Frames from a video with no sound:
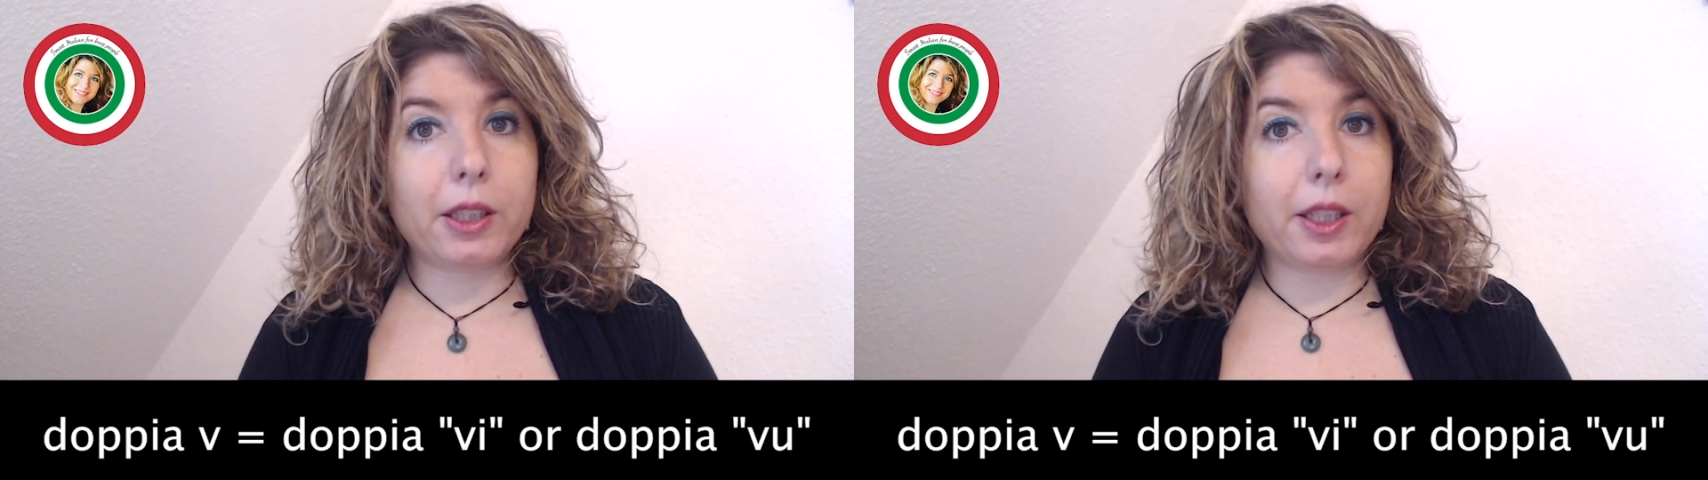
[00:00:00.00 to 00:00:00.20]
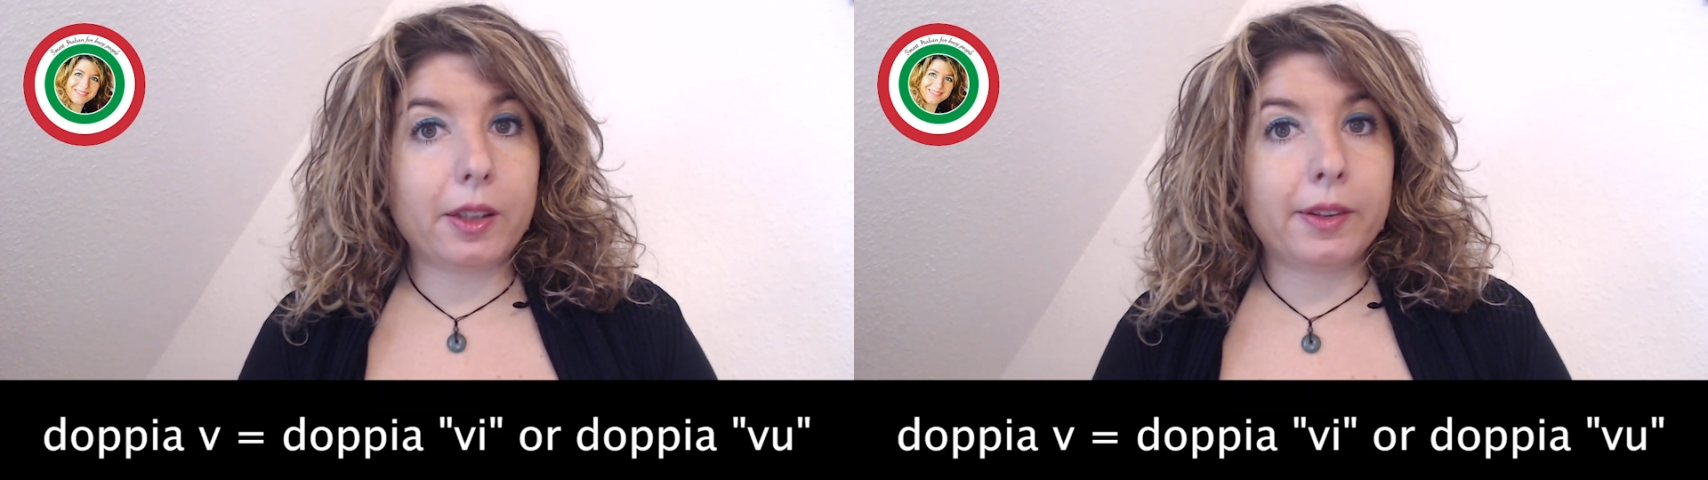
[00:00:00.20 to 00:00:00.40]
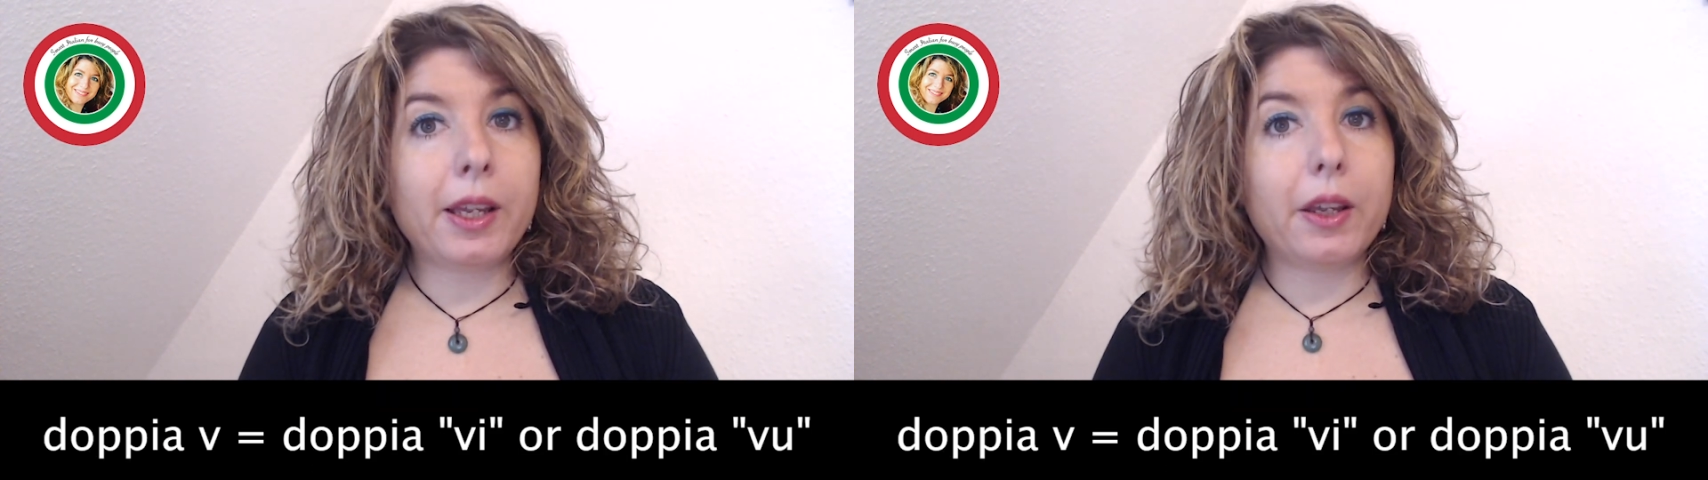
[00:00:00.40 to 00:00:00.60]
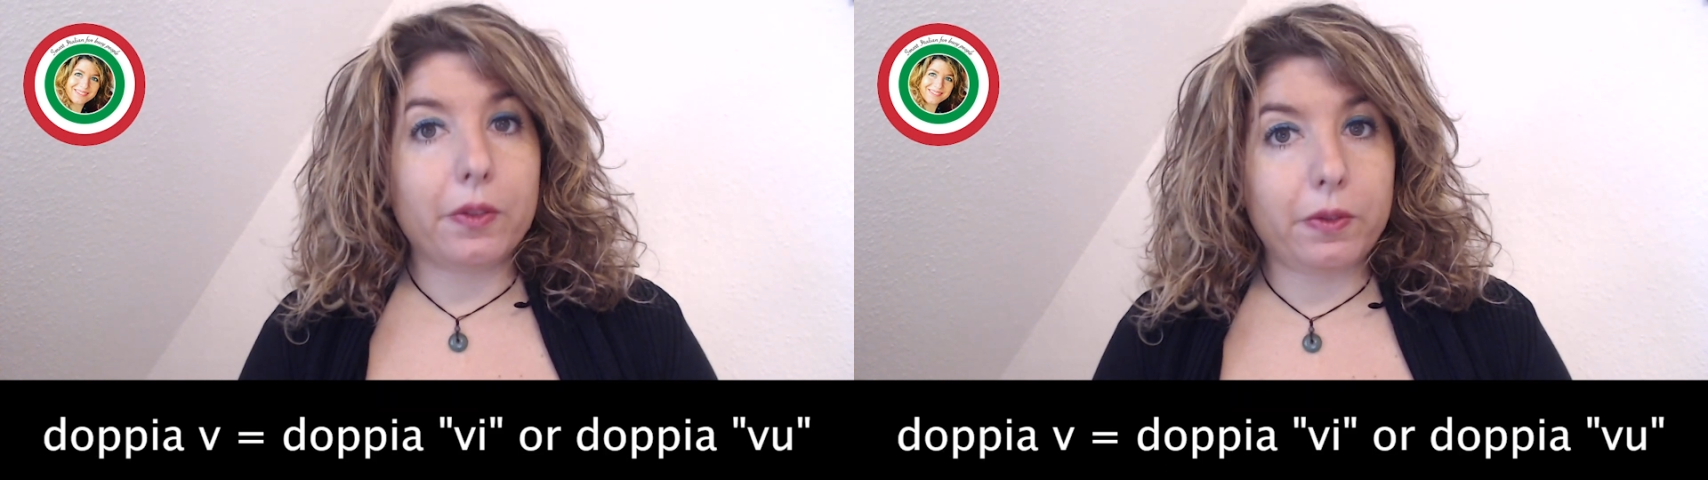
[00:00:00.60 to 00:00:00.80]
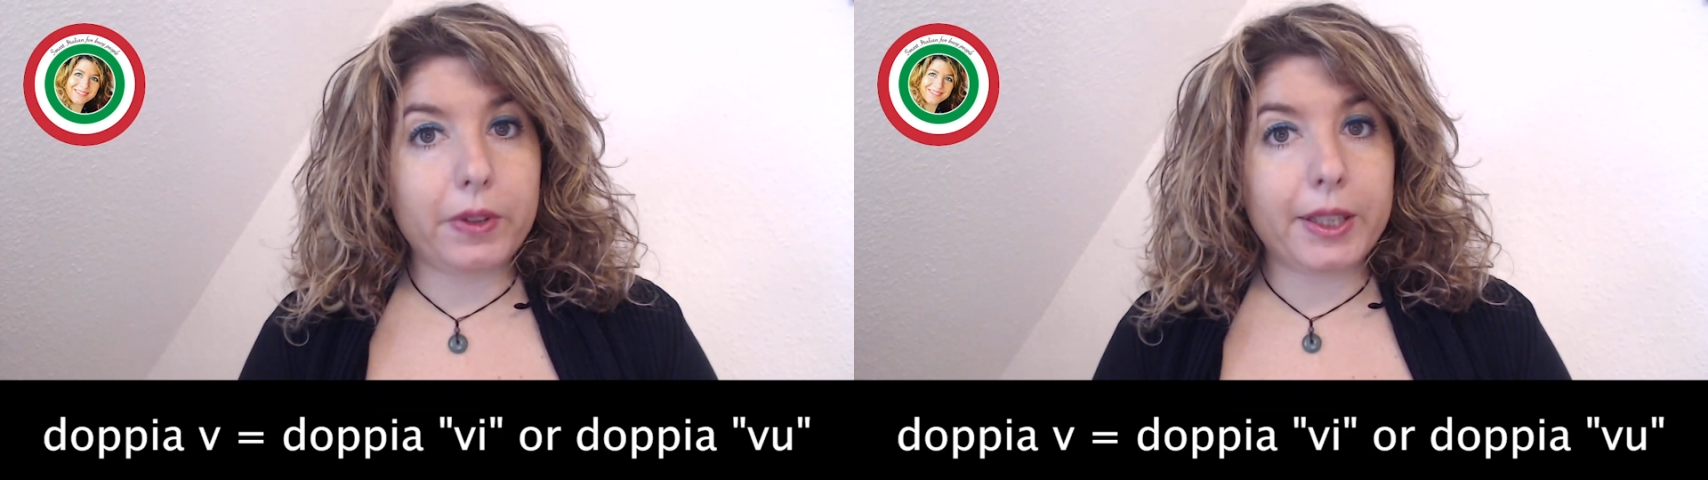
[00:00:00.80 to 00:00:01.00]
is
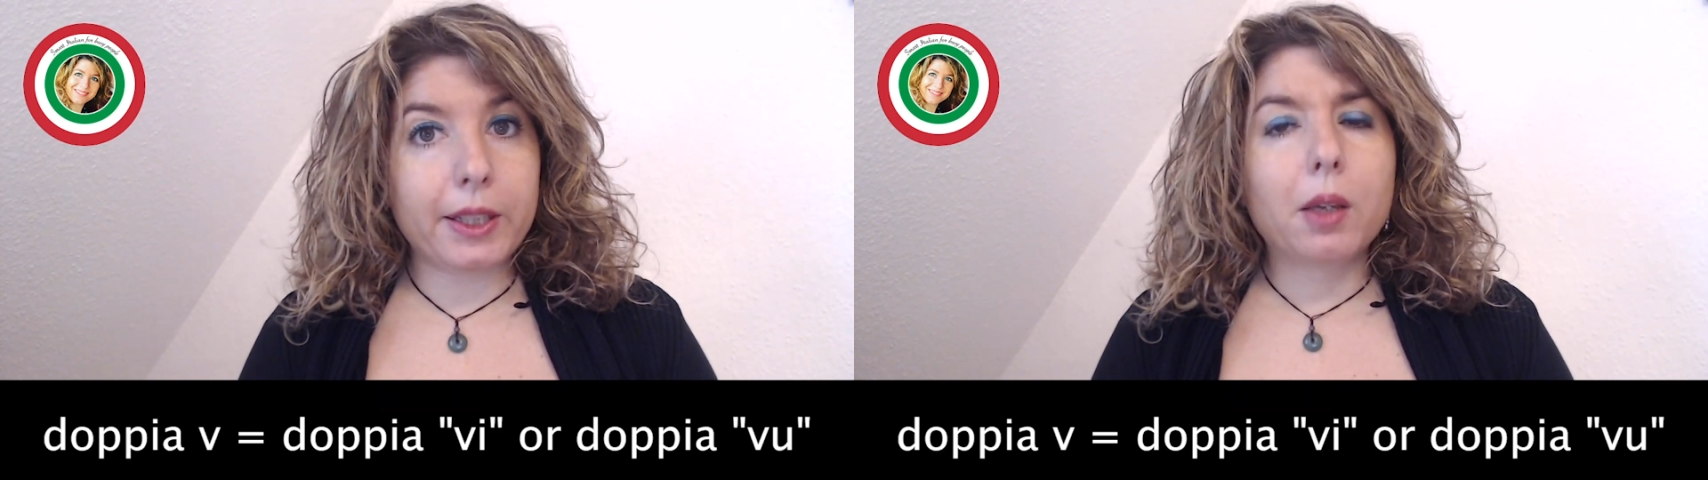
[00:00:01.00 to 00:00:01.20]
V.